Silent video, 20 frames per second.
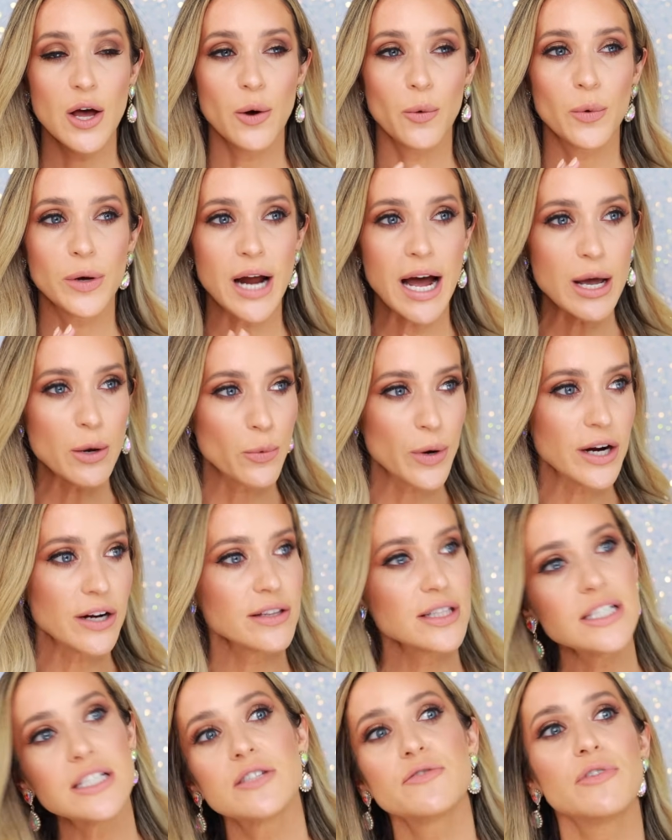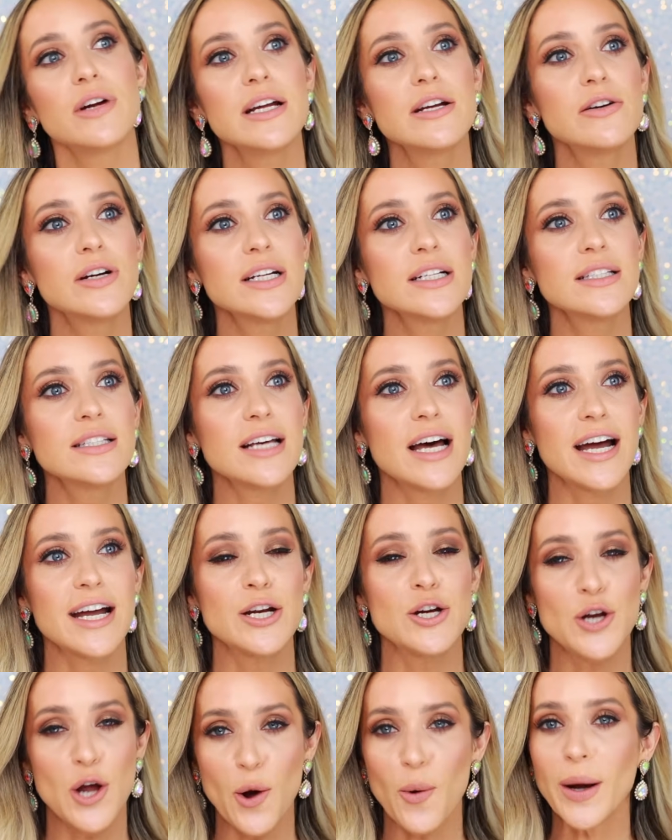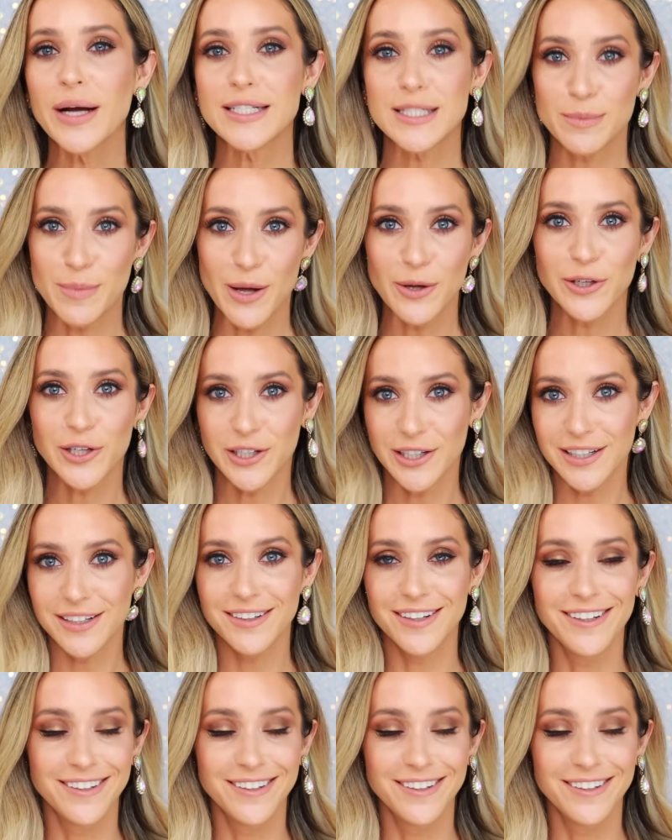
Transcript: When I wear this fragrance, I know I smell good.